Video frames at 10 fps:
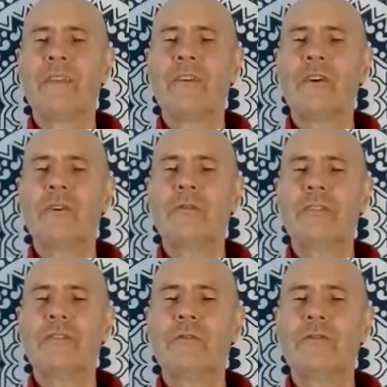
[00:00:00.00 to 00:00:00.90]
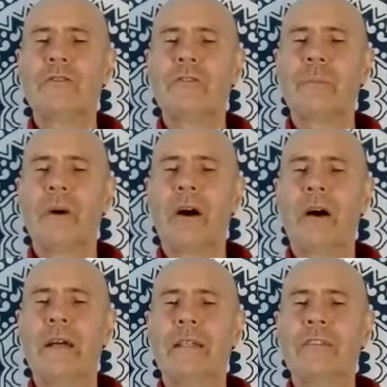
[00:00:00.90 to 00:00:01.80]
Notice your
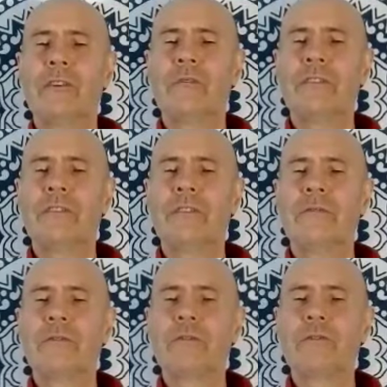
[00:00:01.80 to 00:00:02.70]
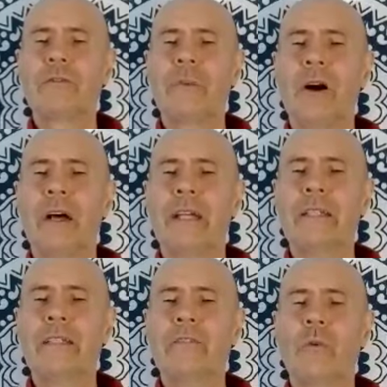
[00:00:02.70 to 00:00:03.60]
spine. Notice if your
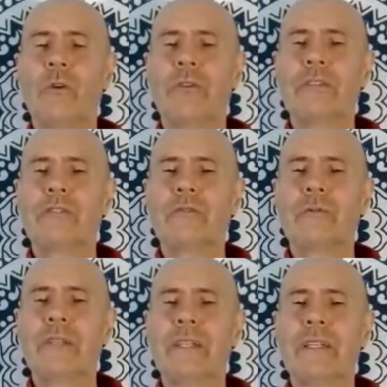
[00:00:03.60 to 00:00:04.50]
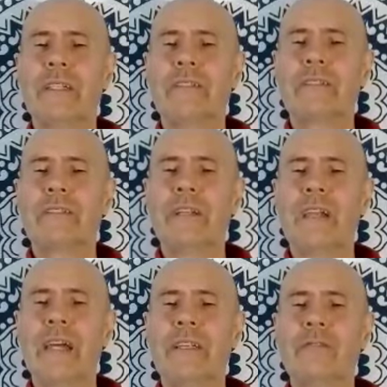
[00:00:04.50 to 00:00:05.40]
spine is wanting to release, and
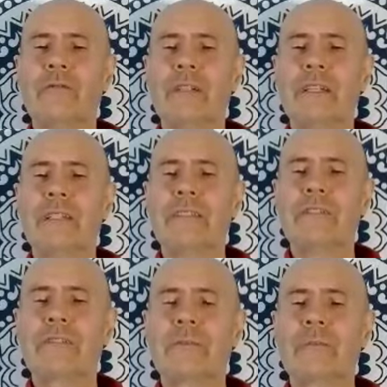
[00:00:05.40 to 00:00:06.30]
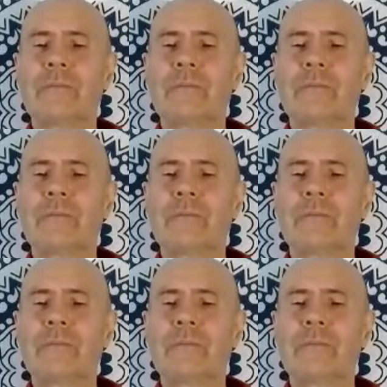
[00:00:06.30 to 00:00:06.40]
let it release.